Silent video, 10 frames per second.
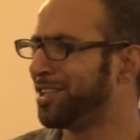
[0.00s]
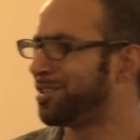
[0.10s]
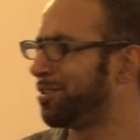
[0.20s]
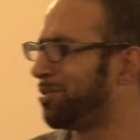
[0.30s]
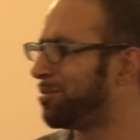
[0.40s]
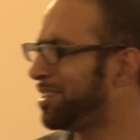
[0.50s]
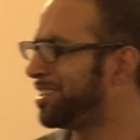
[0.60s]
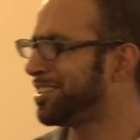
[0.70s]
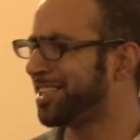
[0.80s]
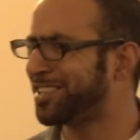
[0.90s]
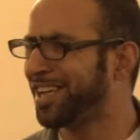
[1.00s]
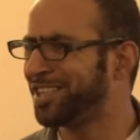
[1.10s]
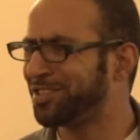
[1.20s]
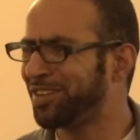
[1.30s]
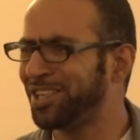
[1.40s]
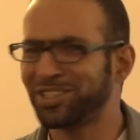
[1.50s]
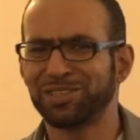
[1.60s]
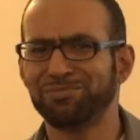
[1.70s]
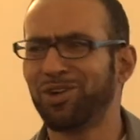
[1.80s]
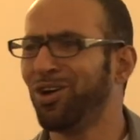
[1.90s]
So this is the size, very
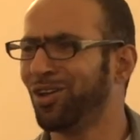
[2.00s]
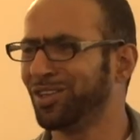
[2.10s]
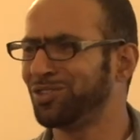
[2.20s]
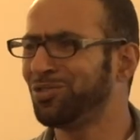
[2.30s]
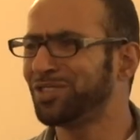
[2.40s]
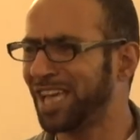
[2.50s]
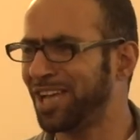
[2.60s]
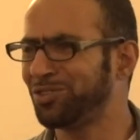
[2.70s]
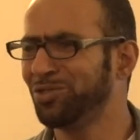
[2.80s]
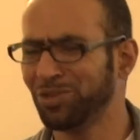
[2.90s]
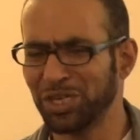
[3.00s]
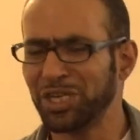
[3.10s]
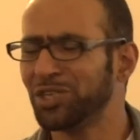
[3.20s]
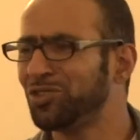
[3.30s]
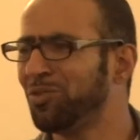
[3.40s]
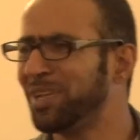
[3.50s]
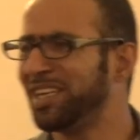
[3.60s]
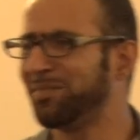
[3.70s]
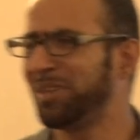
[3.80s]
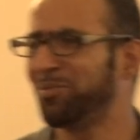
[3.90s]
small. Two, two, two
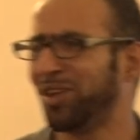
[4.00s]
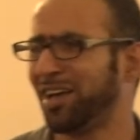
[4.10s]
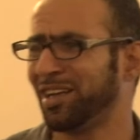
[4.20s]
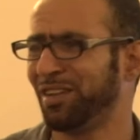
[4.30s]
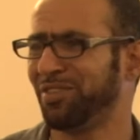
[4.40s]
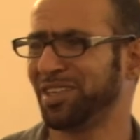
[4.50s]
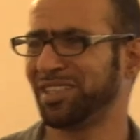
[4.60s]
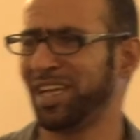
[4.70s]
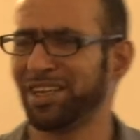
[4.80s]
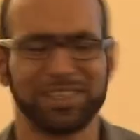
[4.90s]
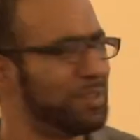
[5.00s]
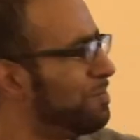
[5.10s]
million people are living there.